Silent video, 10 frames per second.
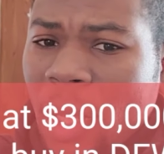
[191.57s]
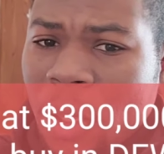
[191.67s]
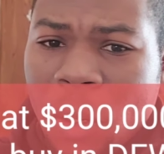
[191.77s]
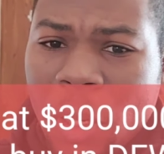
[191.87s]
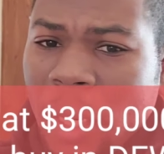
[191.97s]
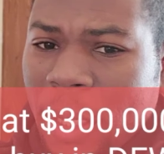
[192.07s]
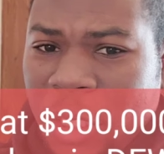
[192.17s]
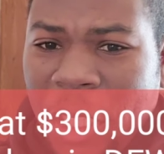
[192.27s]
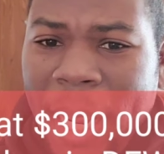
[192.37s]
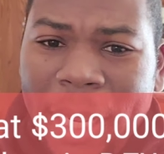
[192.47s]
you're gonna
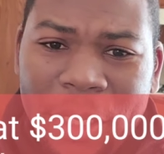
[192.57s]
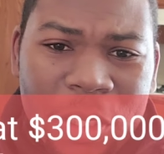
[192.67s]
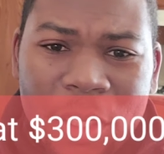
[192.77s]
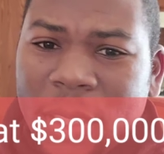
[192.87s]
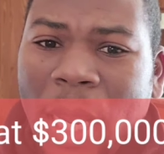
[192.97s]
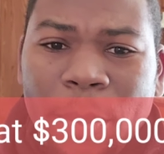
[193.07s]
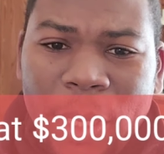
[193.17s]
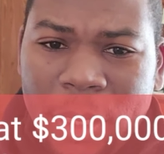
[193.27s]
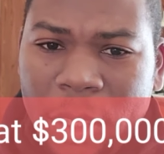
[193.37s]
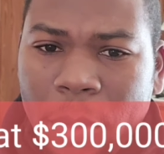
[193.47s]
change
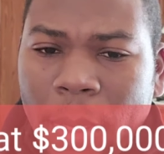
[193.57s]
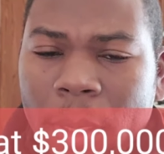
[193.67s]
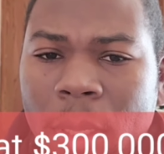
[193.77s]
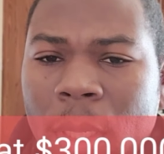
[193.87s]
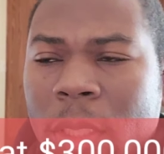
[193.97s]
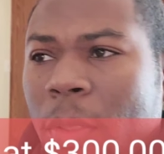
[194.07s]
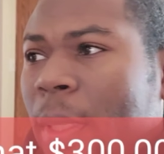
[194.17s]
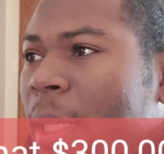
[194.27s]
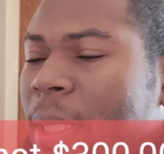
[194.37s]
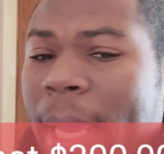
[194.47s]
something to it. So
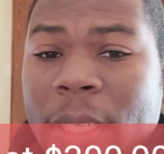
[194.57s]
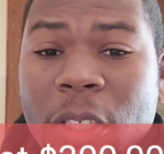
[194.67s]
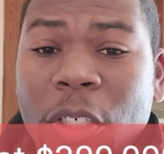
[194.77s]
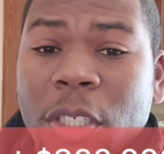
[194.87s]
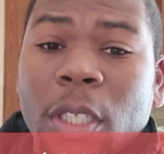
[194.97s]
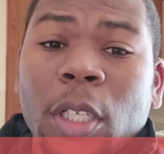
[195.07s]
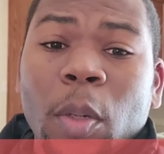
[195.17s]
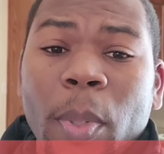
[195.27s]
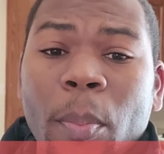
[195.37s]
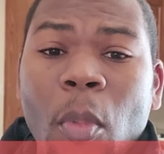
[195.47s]
in this case, it's just a
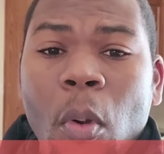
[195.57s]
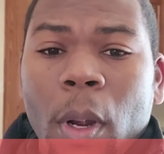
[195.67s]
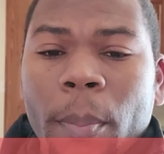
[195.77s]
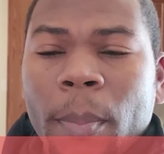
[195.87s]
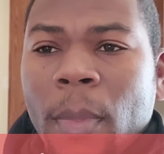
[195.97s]
little bit more.